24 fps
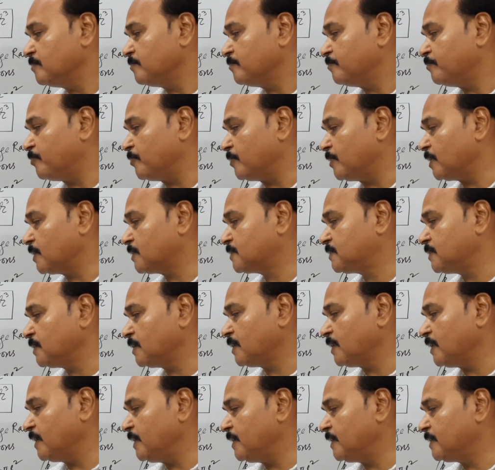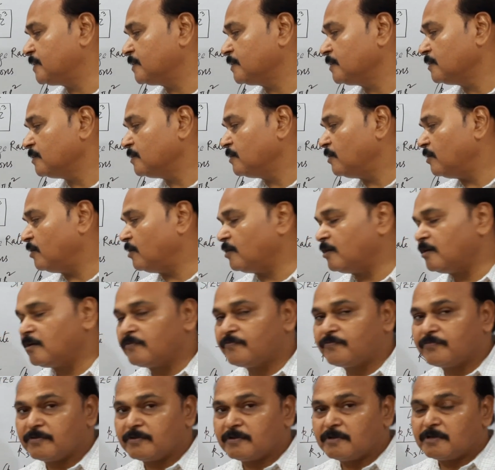production rate
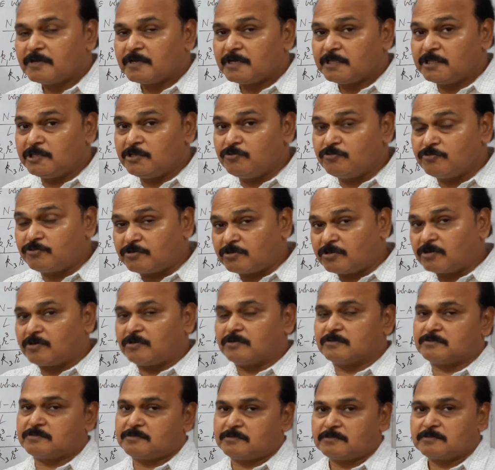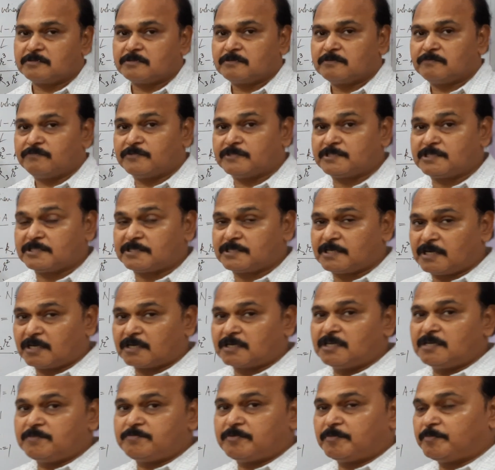of neutrons, which is
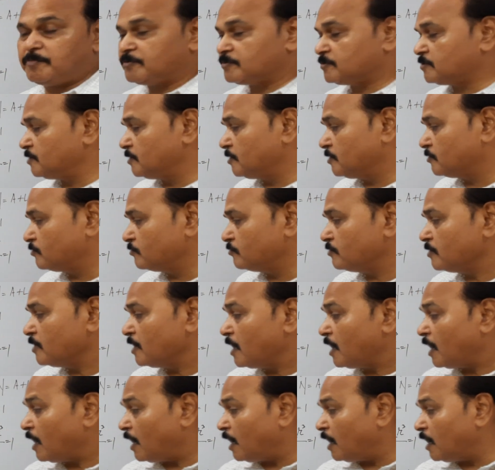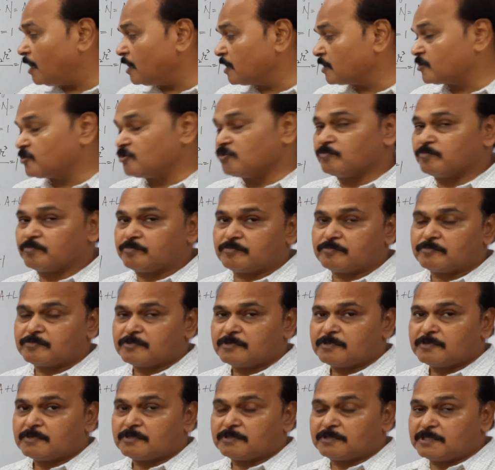directly proportional to r cube.
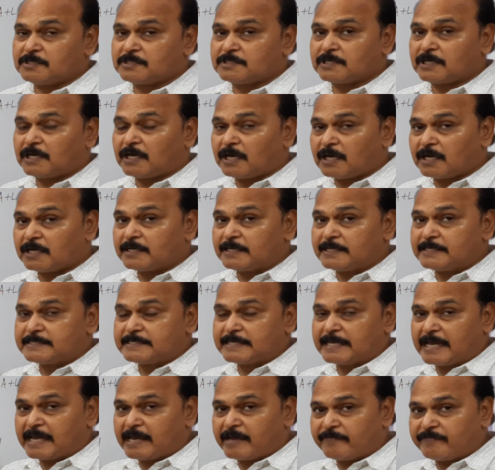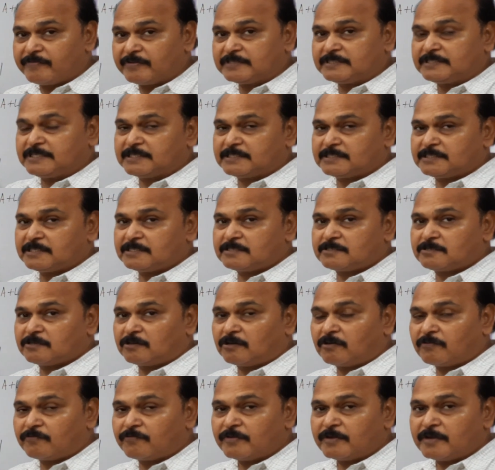This r is average distance
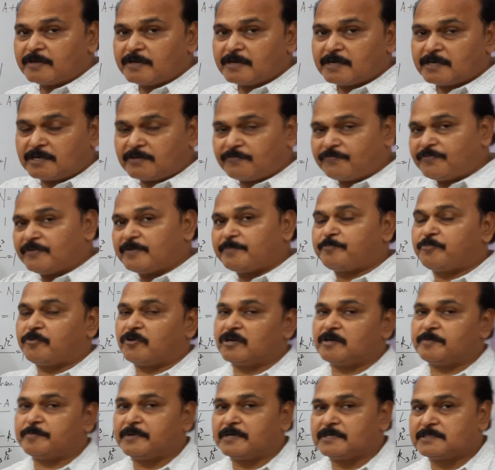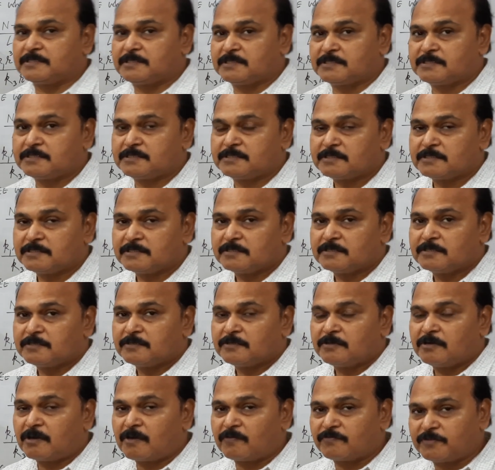of different point masses
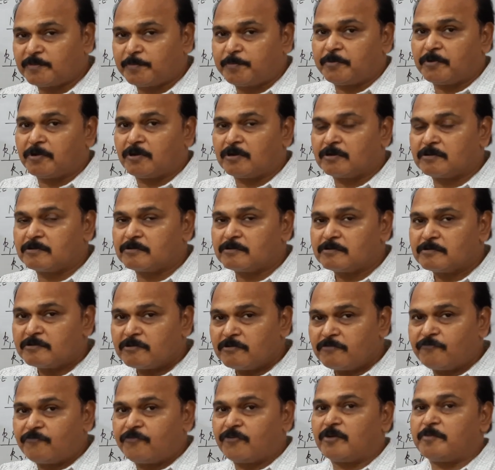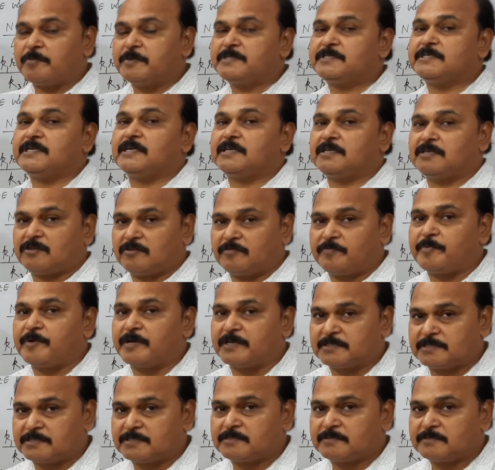of the block from its center of
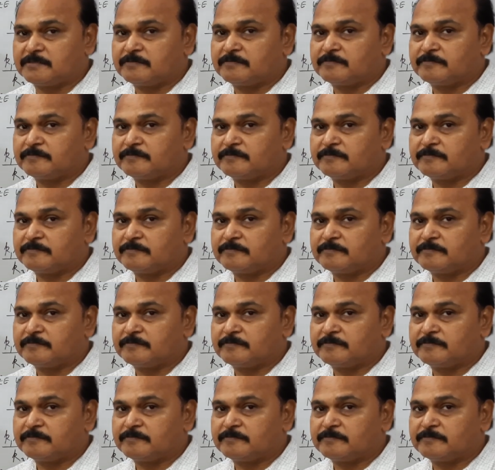mass.